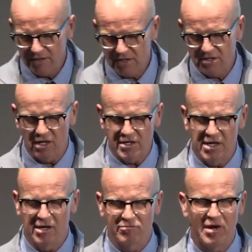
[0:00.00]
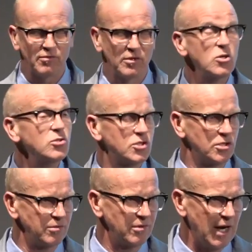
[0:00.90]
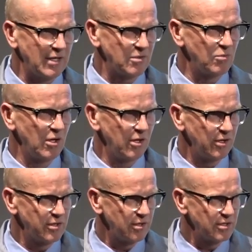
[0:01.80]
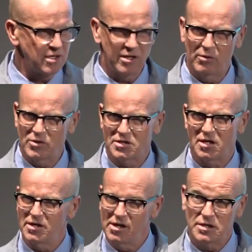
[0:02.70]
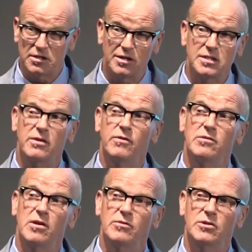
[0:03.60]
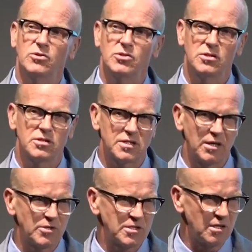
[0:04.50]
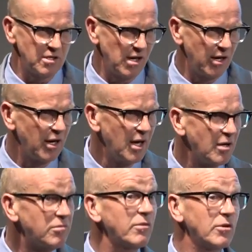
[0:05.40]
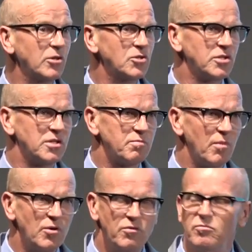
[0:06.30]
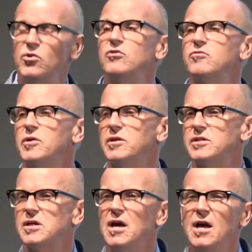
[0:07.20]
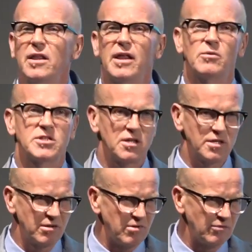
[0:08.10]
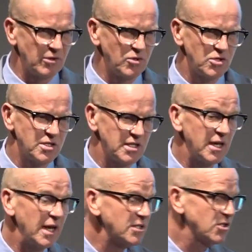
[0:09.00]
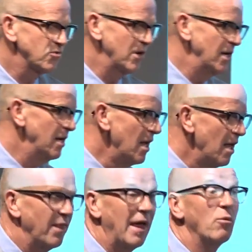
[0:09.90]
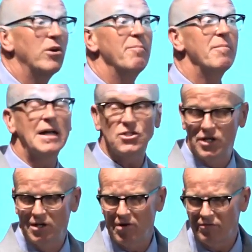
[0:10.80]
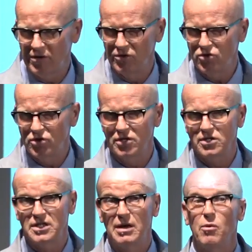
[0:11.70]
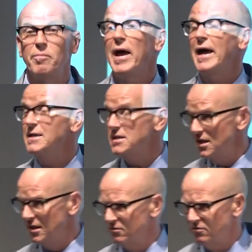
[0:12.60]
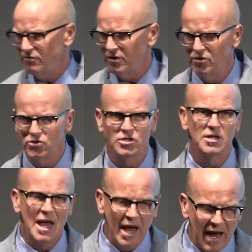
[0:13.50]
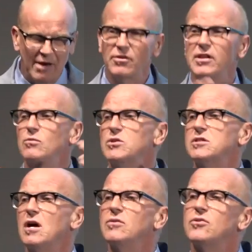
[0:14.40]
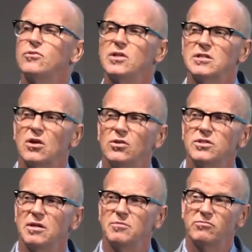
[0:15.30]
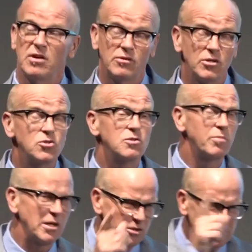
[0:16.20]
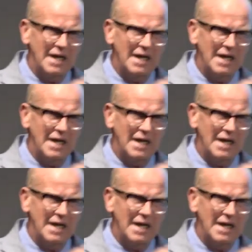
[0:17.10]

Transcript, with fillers: studying revolution as a word. And so they were studying scientific revolutions, they were studying revolutionist mo movement. They were studying revolutions in history. They were imagining revolutions. They were painting and revolution. Everything was done through this concept of revolution because